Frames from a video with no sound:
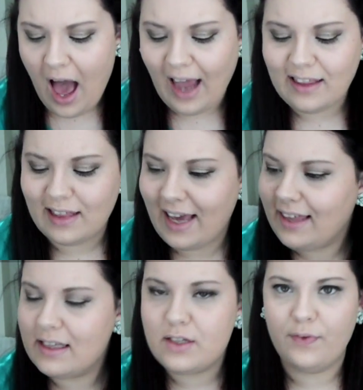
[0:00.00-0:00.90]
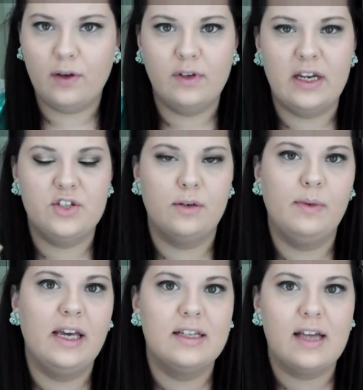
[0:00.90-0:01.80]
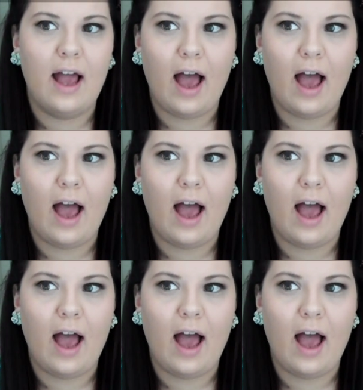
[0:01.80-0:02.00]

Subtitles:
I like this foundation because